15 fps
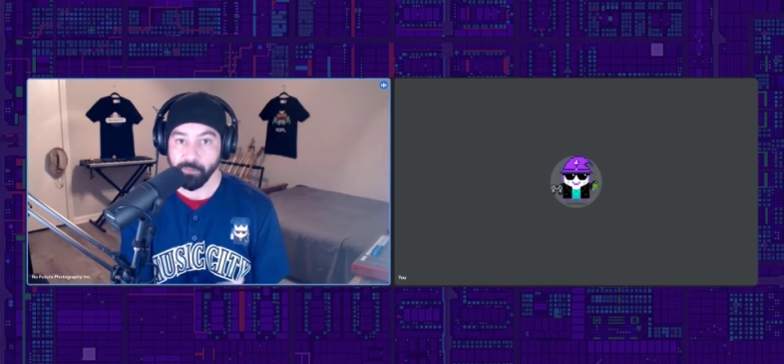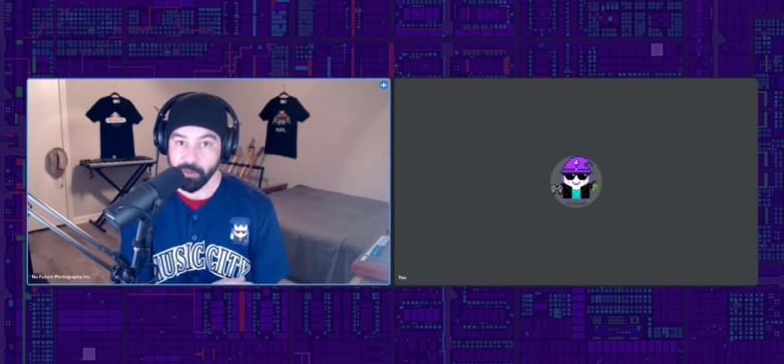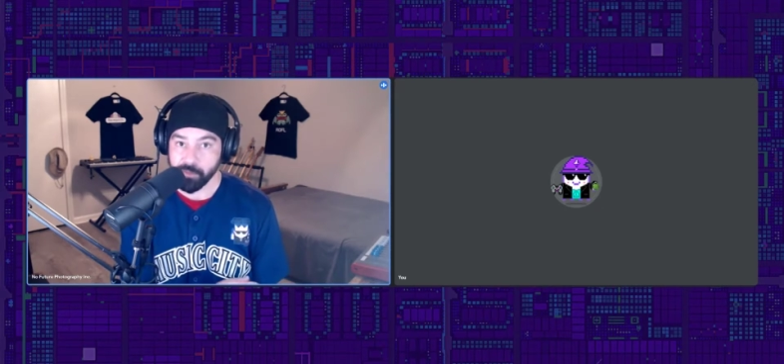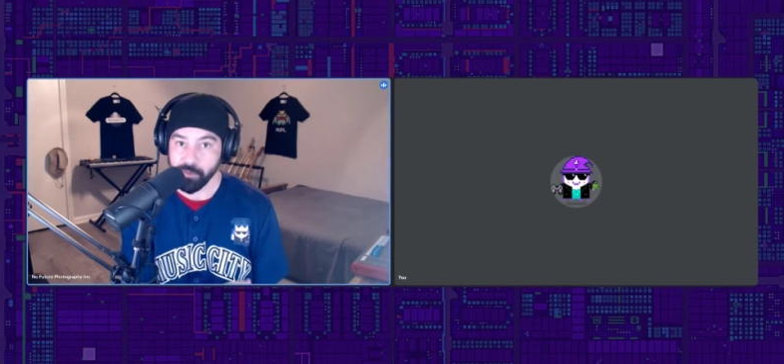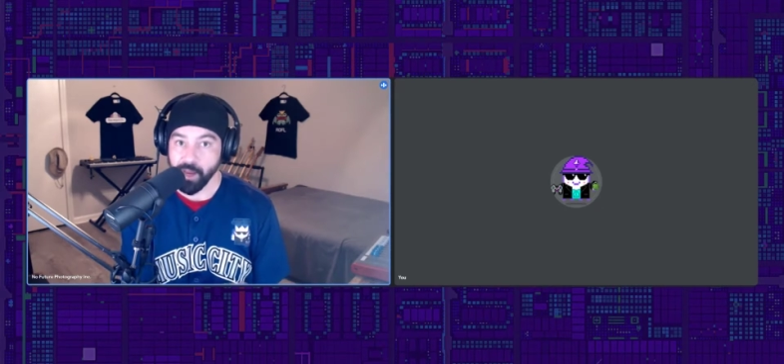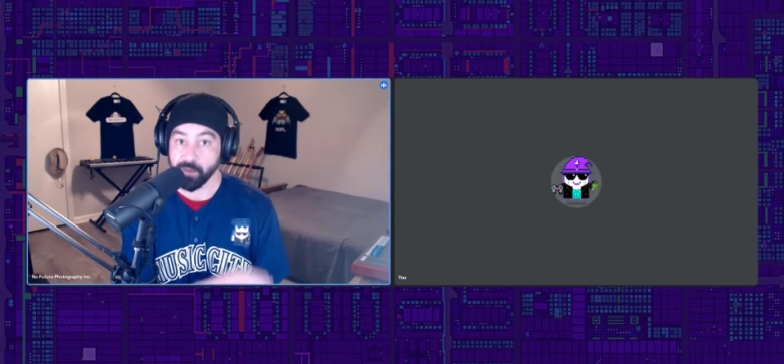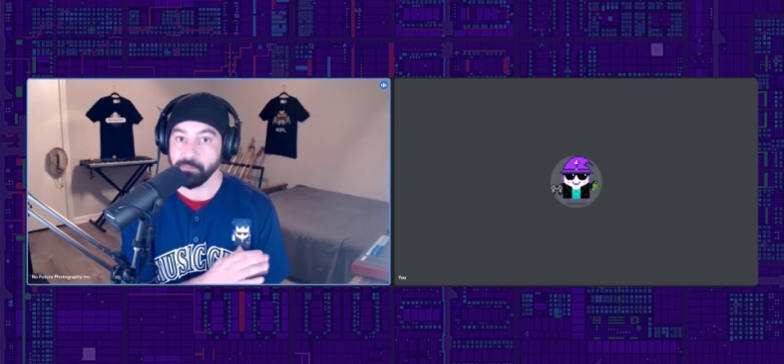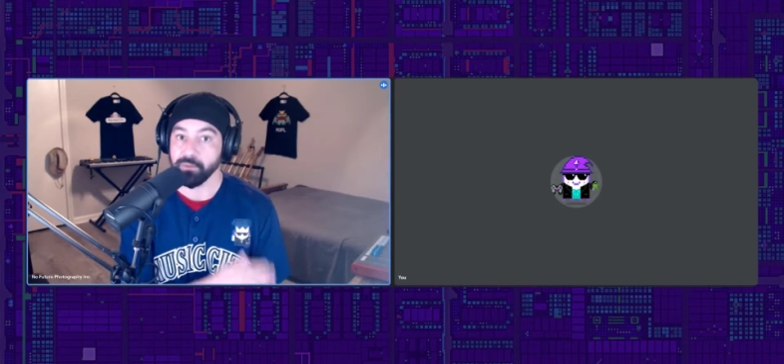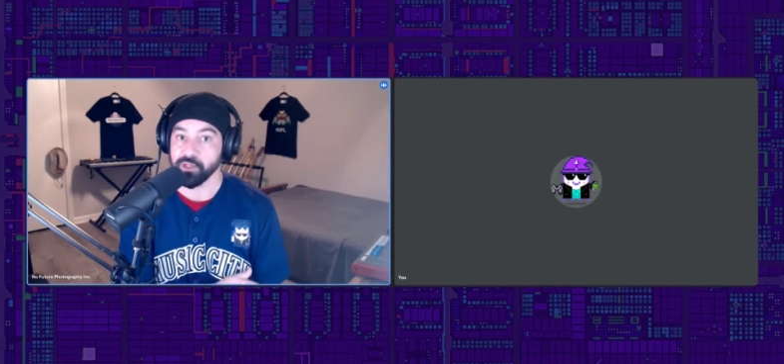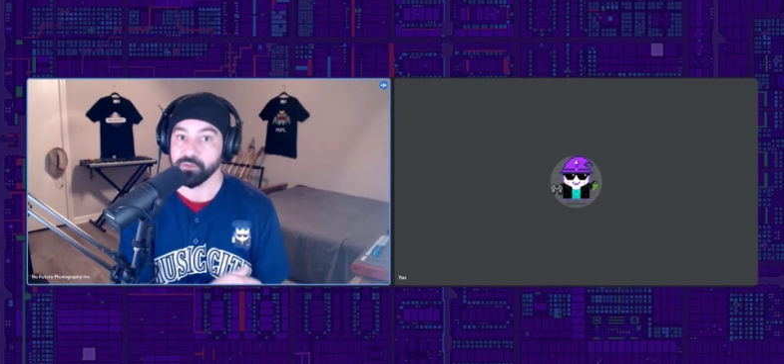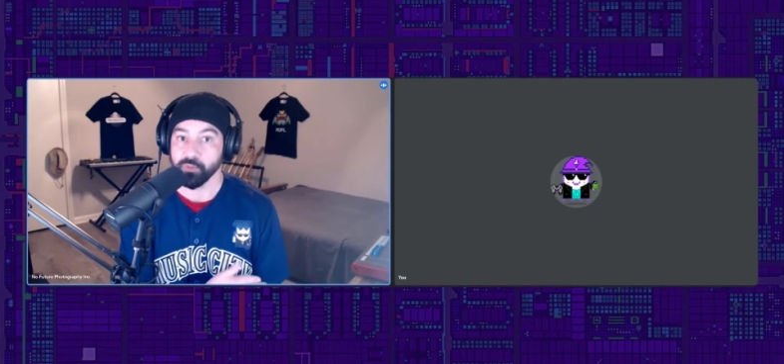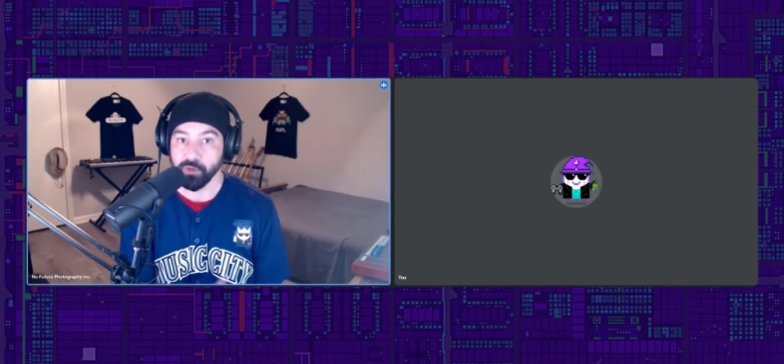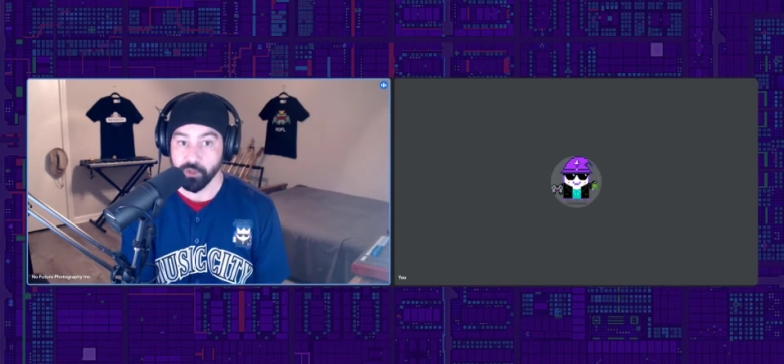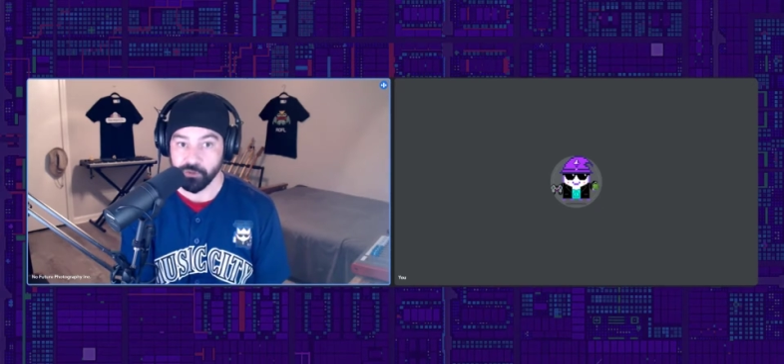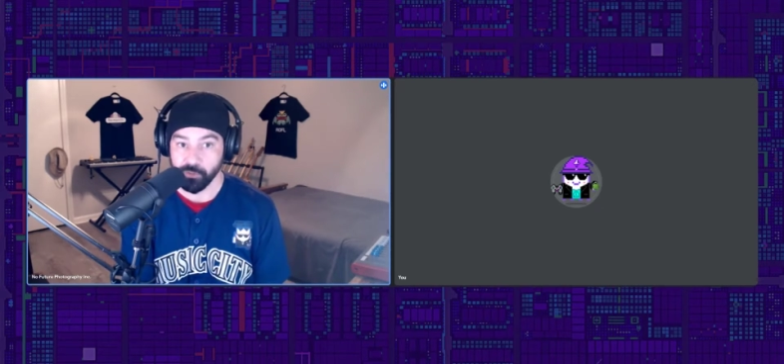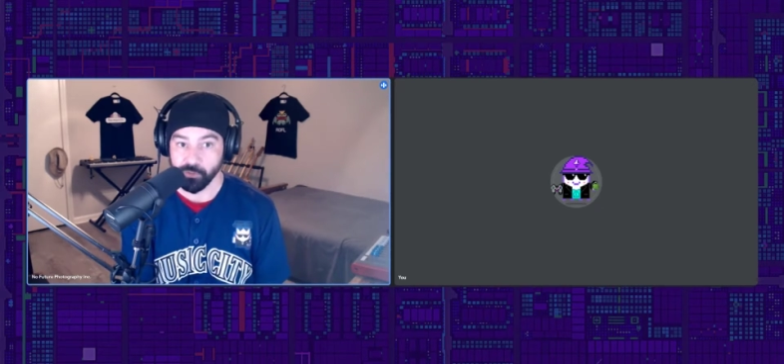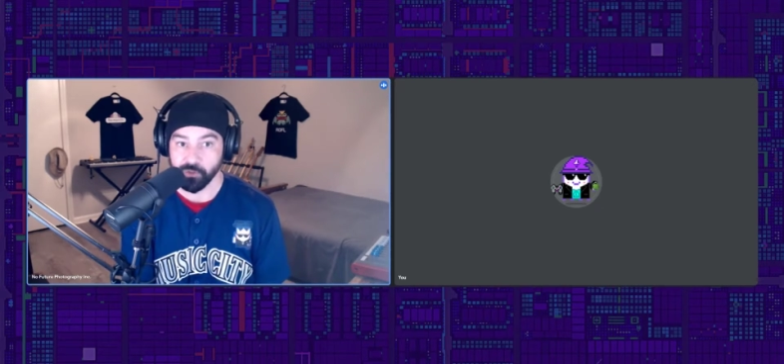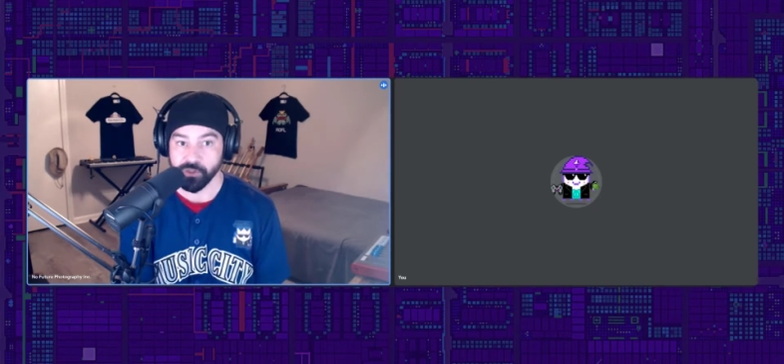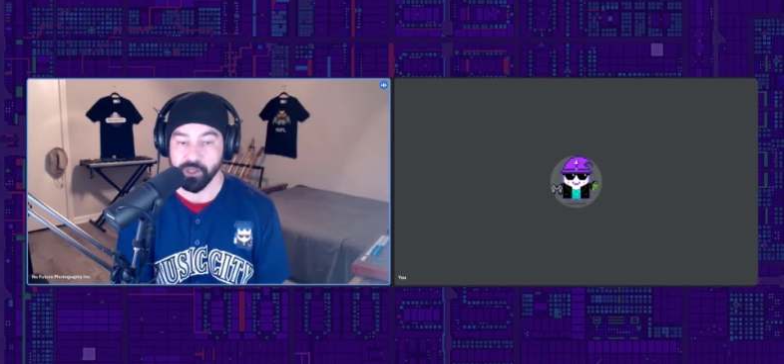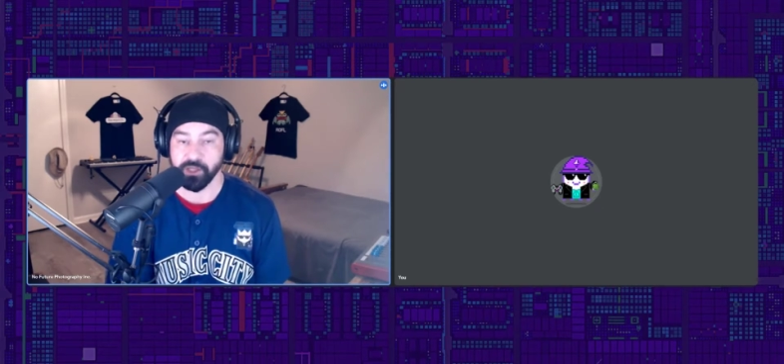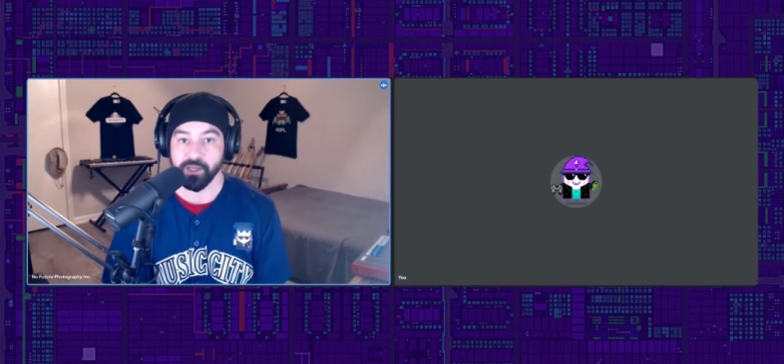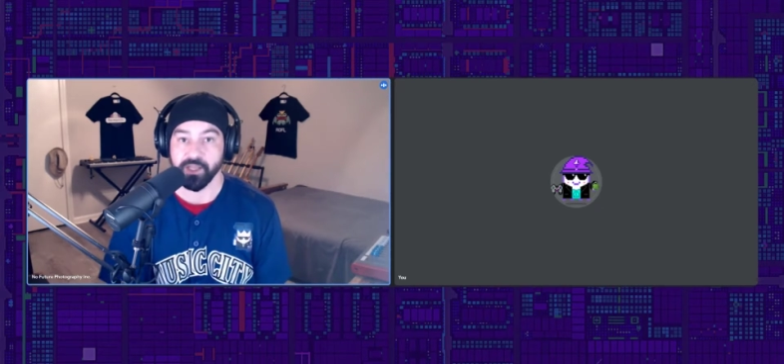money back plus
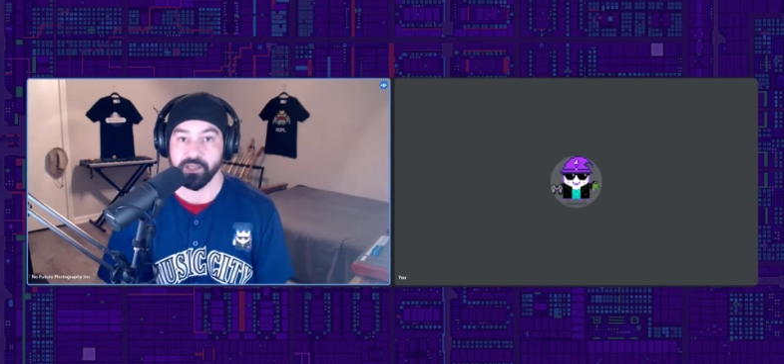100%,